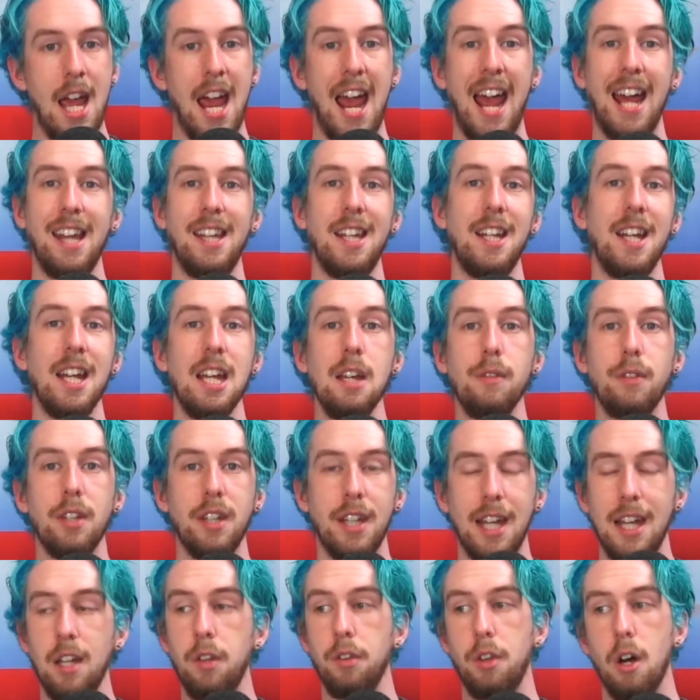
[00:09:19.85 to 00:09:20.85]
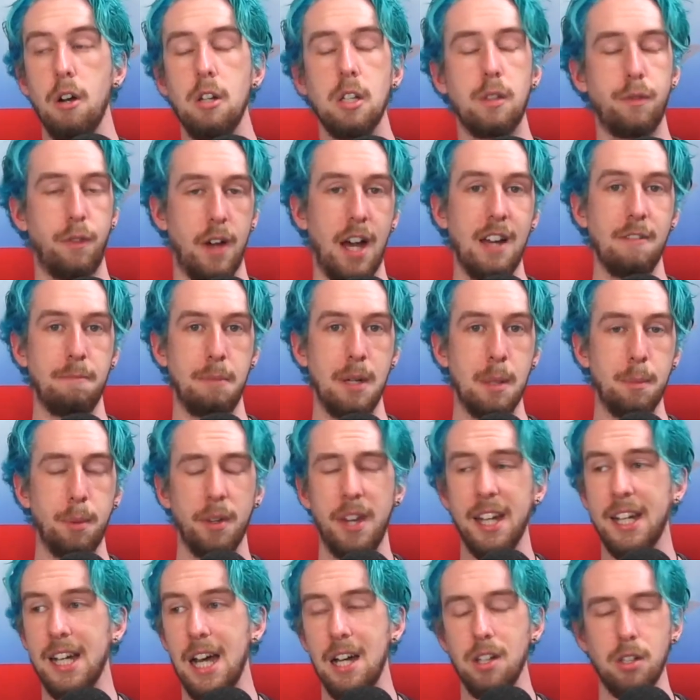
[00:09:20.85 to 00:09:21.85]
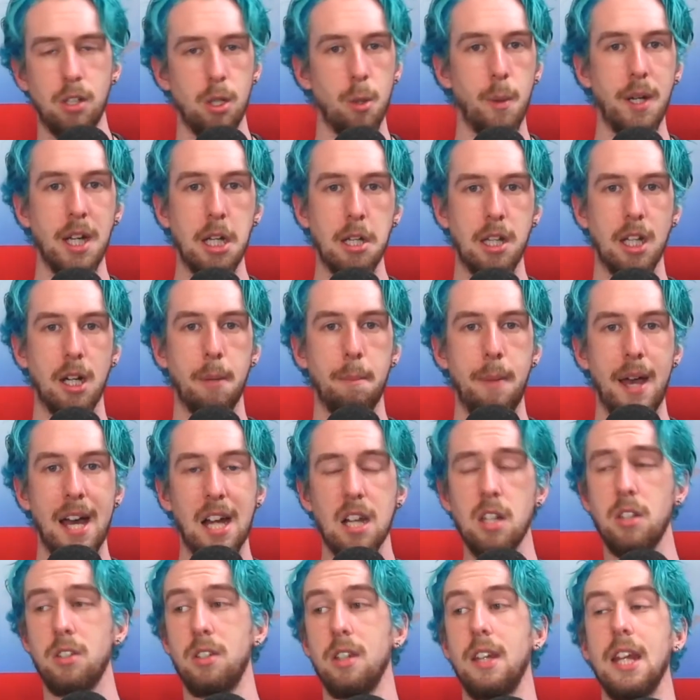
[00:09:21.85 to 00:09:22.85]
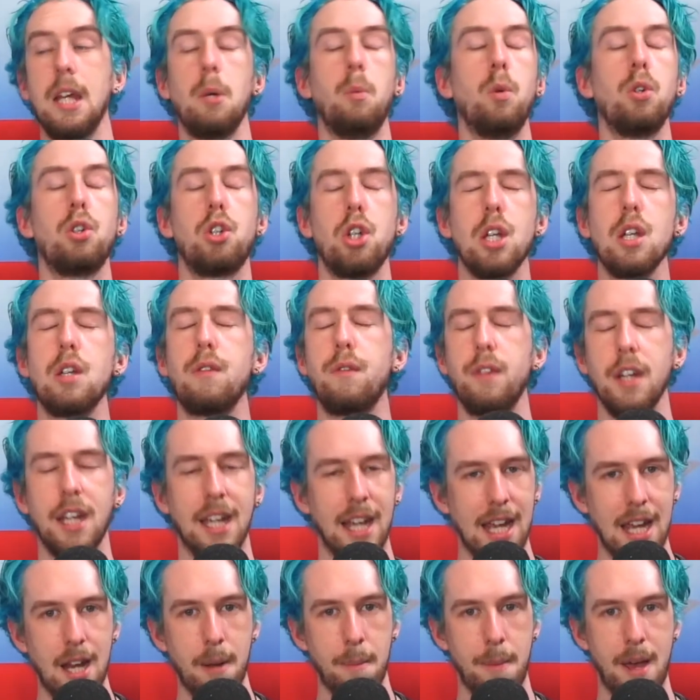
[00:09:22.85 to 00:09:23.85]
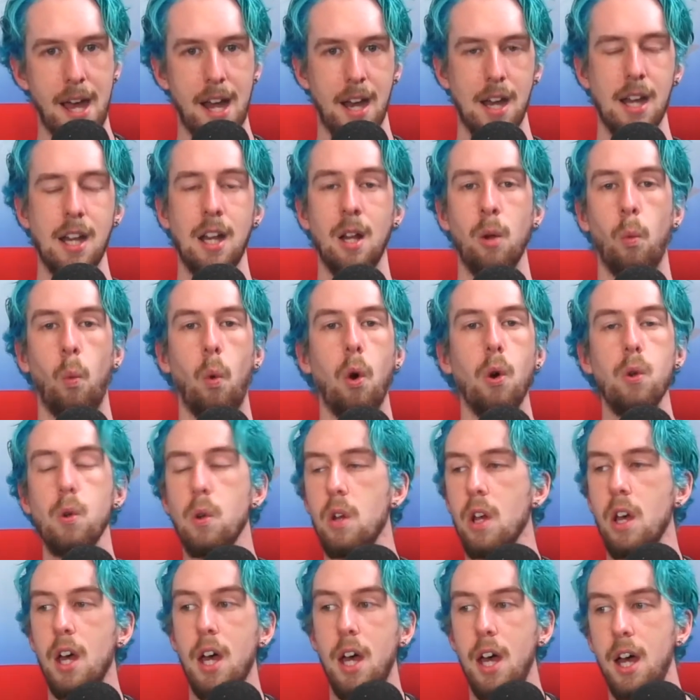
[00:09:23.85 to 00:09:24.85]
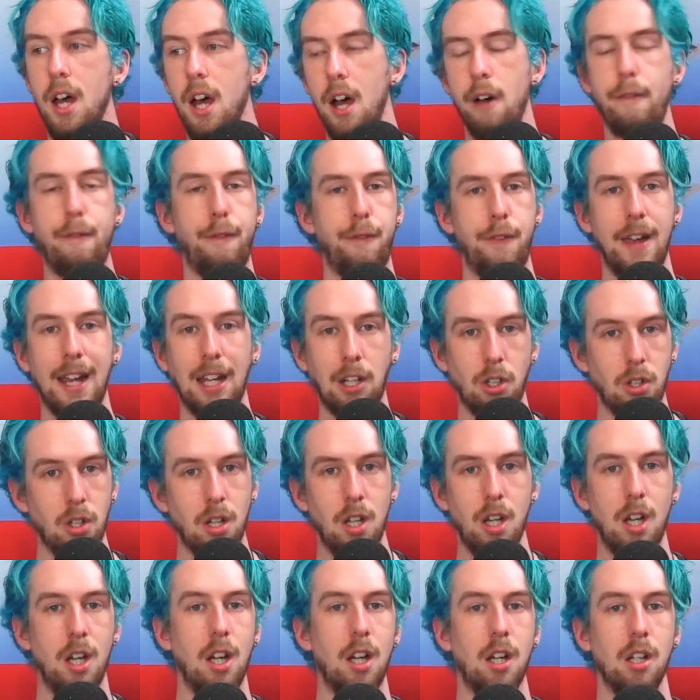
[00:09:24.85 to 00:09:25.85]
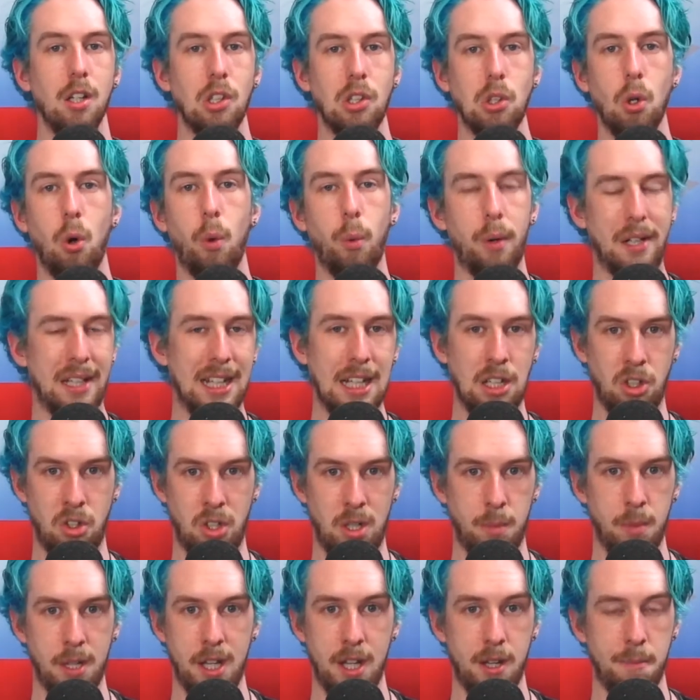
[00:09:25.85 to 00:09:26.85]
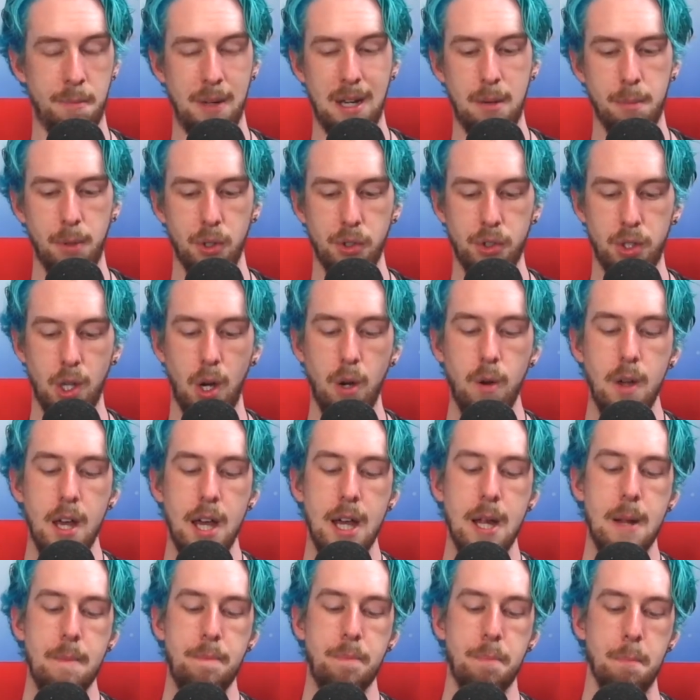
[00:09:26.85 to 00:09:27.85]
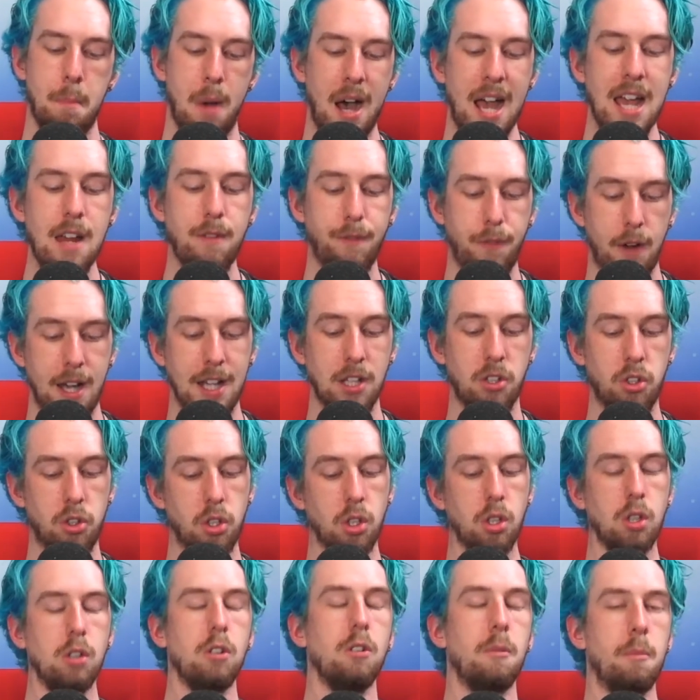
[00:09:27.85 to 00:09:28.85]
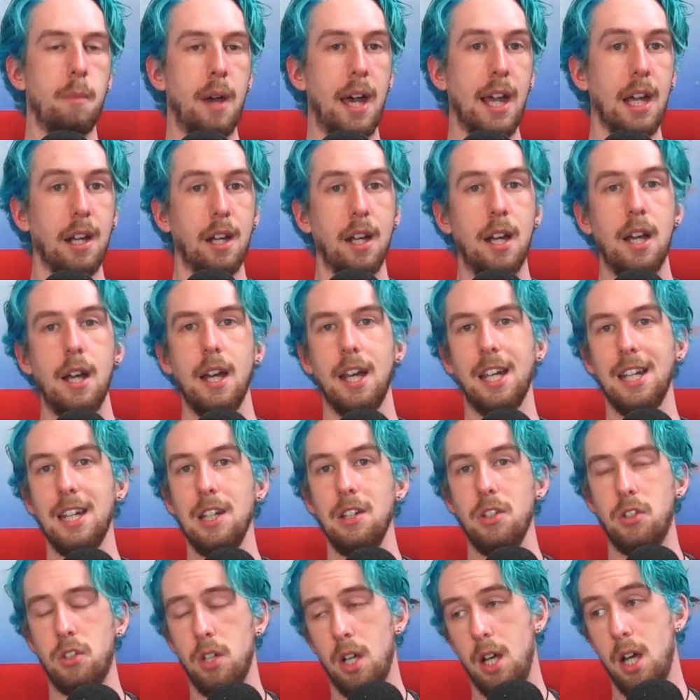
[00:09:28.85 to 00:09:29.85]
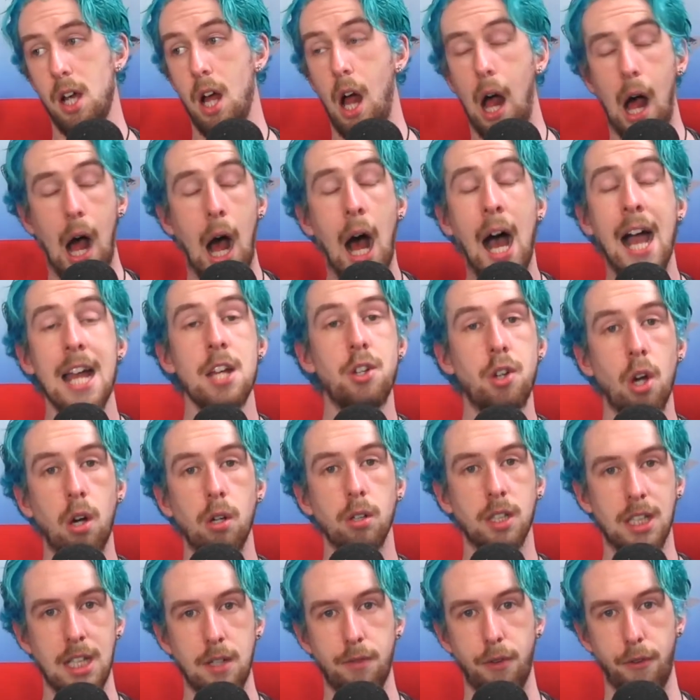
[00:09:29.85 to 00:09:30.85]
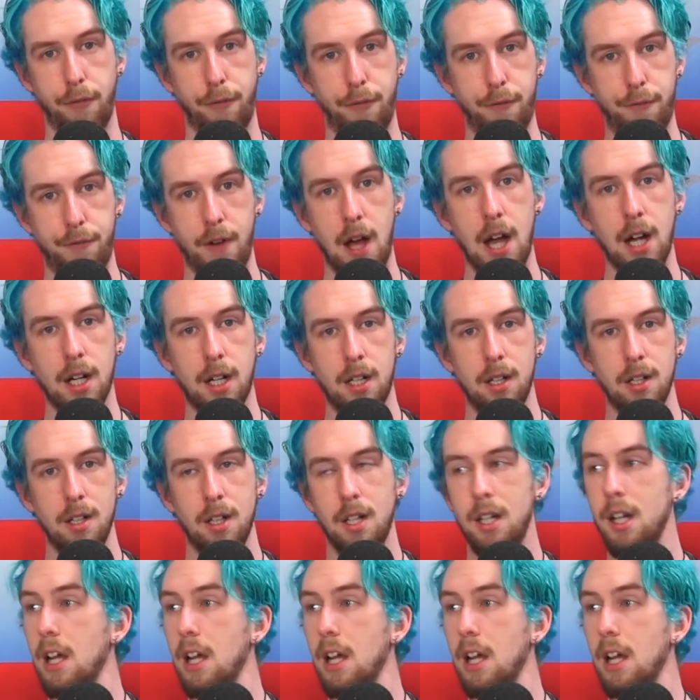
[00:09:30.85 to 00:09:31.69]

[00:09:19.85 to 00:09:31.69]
And then even then, those 5 people, they can't do anything about it. So they will just forget about it and it won't affect your relationship with other people. So my advice to you, mate, is I don't give a fuck.